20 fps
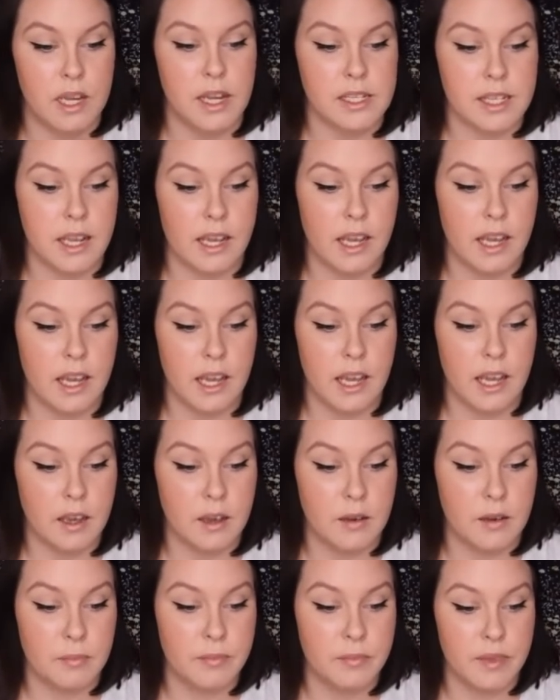Because I
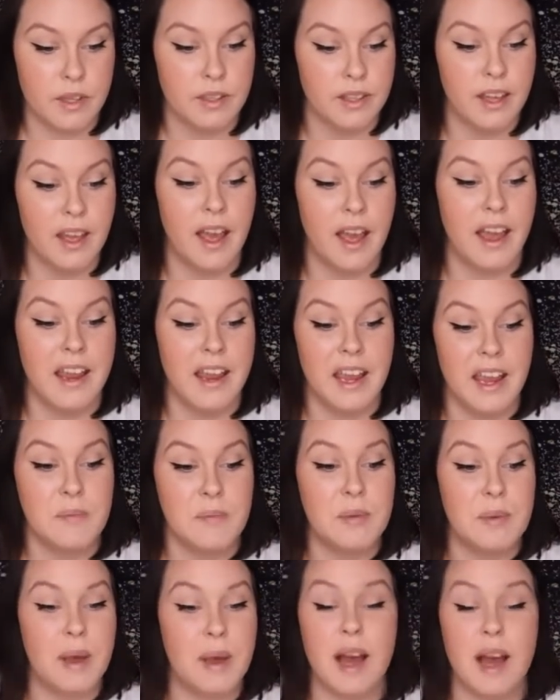
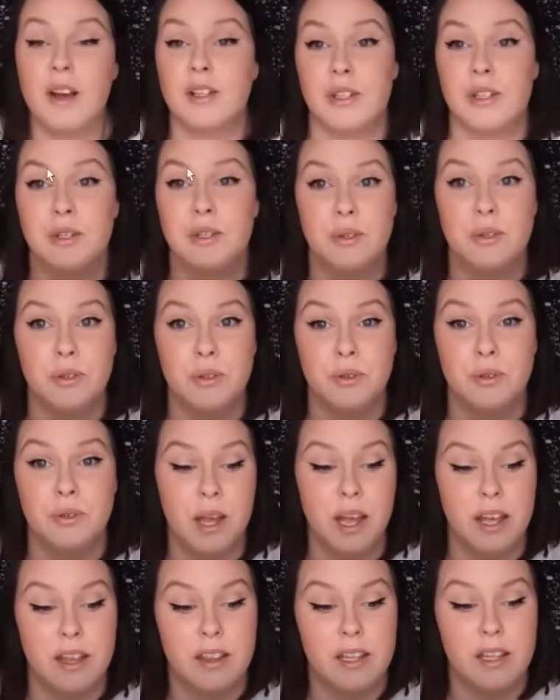am about to
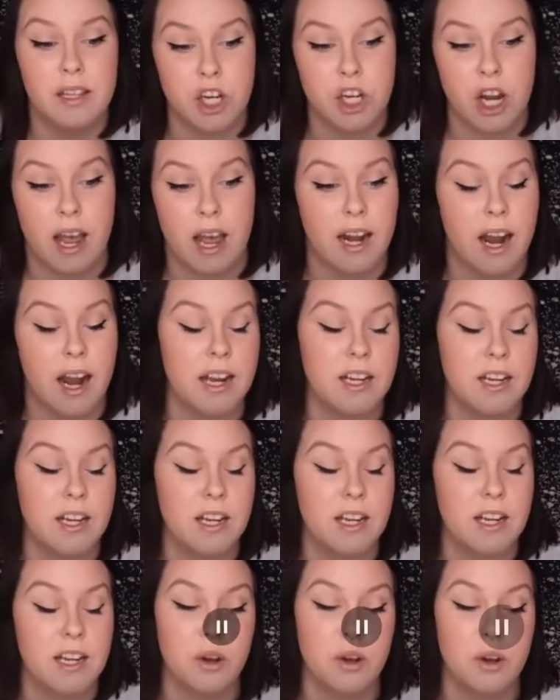end the chat. I
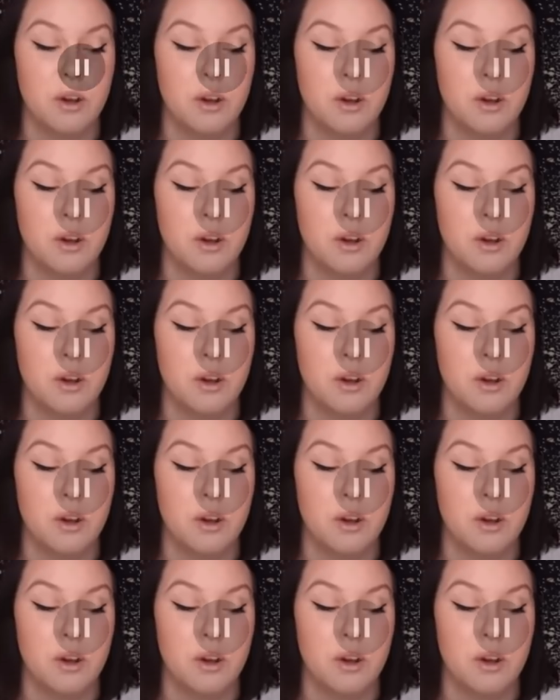don't.